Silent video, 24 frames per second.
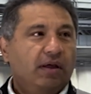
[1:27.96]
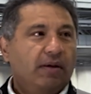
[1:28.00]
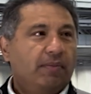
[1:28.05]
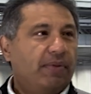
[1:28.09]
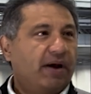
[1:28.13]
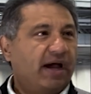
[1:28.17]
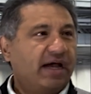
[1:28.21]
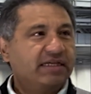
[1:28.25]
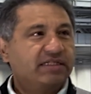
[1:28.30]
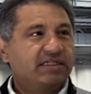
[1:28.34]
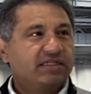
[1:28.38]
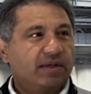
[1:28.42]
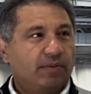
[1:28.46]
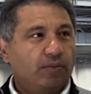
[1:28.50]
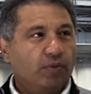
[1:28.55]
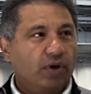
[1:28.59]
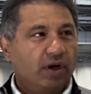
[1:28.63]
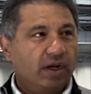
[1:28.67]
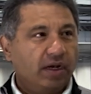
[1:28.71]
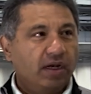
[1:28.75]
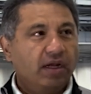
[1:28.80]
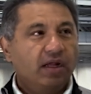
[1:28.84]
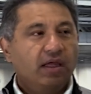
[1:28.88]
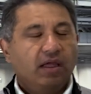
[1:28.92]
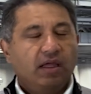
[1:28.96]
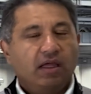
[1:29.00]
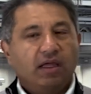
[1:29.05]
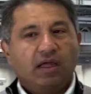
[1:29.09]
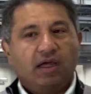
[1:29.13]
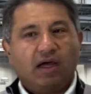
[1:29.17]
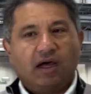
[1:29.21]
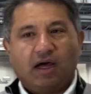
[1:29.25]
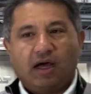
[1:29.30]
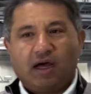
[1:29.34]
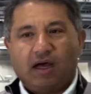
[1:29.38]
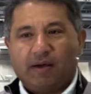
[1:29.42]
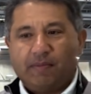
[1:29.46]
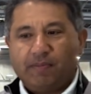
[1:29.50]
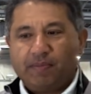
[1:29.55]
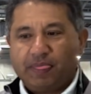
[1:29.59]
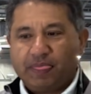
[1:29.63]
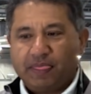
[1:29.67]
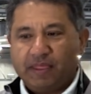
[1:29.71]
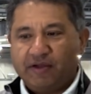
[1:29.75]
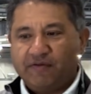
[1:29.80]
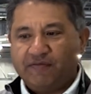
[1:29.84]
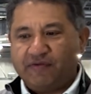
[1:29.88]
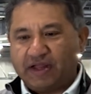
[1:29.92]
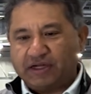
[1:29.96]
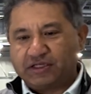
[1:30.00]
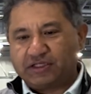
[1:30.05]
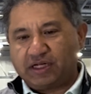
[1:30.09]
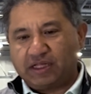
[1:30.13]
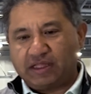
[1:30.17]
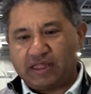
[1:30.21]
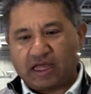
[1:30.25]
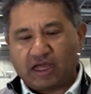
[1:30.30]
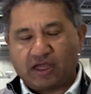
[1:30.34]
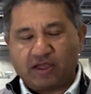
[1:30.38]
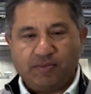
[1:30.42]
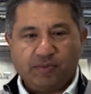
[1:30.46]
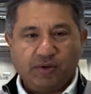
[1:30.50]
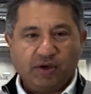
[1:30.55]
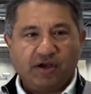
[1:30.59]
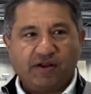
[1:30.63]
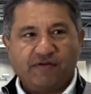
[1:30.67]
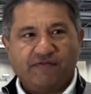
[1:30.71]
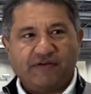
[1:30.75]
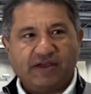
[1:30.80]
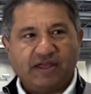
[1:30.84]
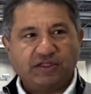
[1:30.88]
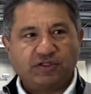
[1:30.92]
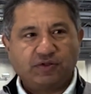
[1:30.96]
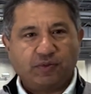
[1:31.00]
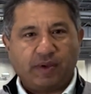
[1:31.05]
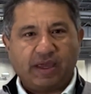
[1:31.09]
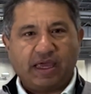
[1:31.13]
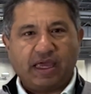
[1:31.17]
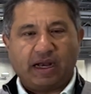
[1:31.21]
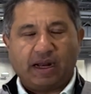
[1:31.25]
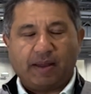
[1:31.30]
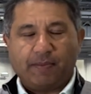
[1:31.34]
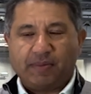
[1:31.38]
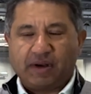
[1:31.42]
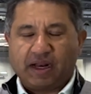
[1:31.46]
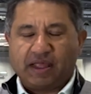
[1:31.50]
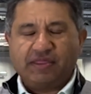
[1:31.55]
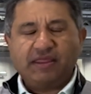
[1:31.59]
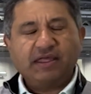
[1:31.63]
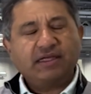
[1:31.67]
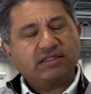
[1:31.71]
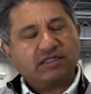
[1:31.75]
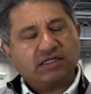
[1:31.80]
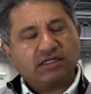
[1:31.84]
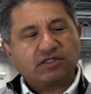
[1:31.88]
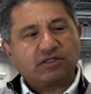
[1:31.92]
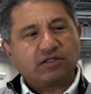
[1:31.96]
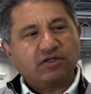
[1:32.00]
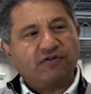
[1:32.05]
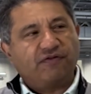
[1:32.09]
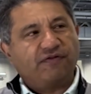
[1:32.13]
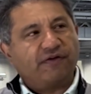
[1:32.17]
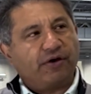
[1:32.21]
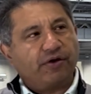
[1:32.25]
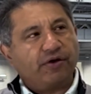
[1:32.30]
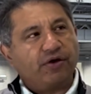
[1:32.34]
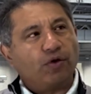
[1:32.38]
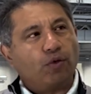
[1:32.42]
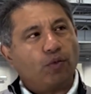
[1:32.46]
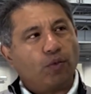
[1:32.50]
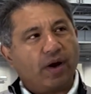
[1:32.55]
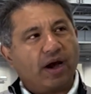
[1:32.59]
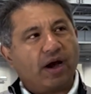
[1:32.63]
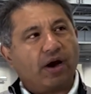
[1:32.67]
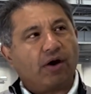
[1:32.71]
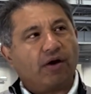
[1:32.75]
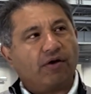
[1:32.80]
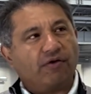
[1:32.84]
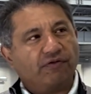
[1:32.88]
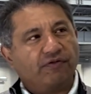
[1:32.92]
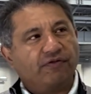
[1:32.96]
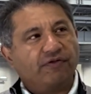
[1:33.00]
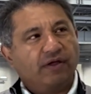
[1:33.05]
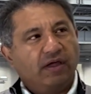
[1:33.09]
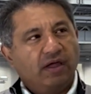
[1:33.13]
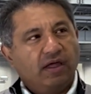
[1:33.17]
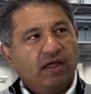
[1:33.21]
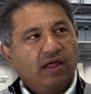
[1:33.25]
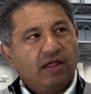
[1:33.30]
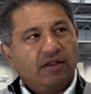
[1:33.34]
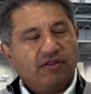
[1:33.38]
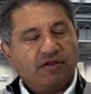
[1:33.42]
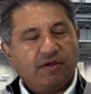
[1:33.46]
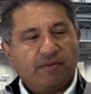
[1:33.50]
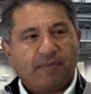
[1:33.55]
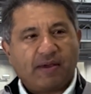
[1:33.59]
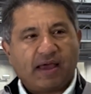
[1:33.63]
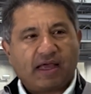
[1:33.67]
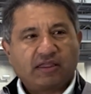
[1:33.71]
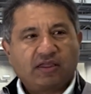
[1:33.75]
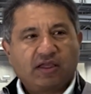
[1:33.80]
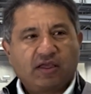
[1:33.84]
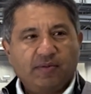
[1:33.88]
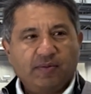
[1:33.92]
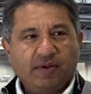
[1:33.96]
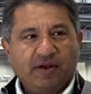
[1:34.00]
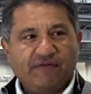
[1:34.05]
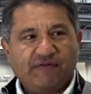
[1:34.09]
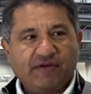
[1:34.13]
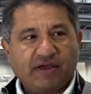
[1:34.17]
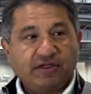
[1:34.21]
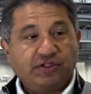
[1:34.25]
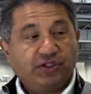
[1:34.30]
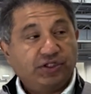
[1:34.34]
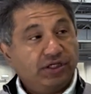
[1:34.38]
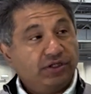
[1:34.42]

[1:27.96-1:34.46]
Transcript: buy someone, um, eventually that community fades away. And I, but I think Cisco is very aware of yeah. the impact of the community. In fact,